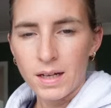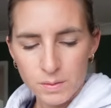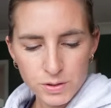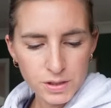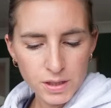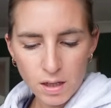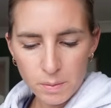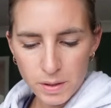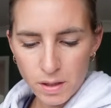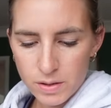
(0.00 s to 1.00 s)
I'm doing
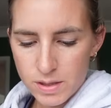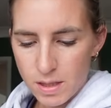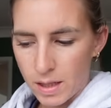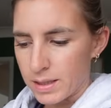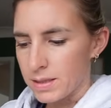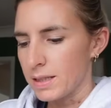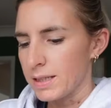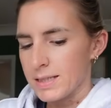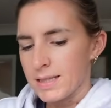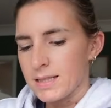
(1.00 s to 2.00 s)
carbonara tonight, so at
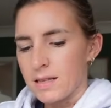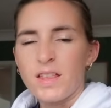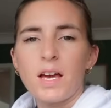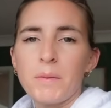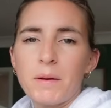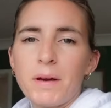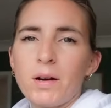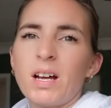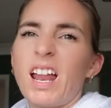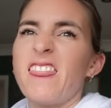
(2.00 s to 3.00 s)
least that's the 30-minute
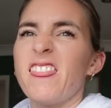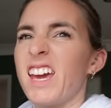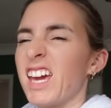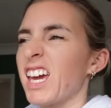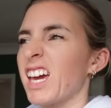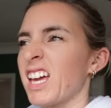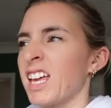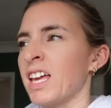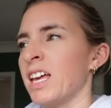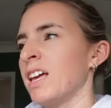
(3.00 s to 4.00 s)
meal. And I
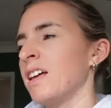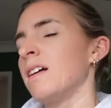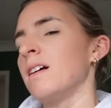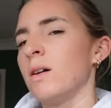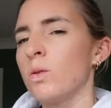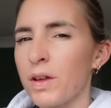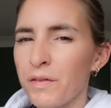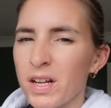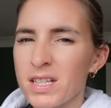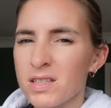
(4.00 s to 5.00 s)
think,
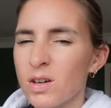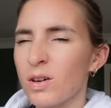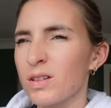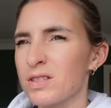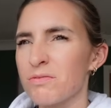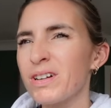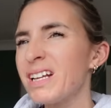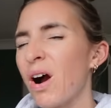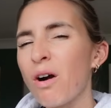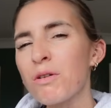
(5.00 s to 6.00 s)
although Violet's got this
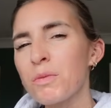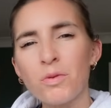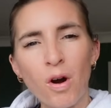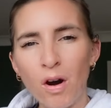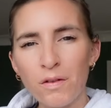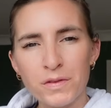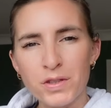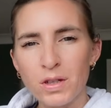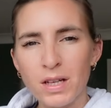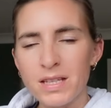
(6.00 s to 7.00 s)
really horrible cough, she's got